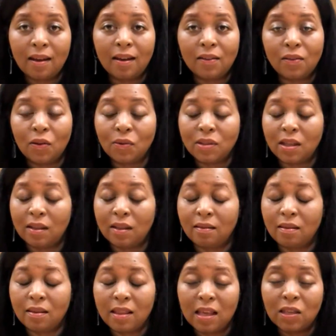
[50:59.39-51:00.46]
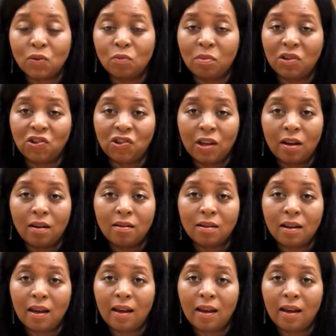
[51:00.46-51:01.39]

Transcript: Those things will be shared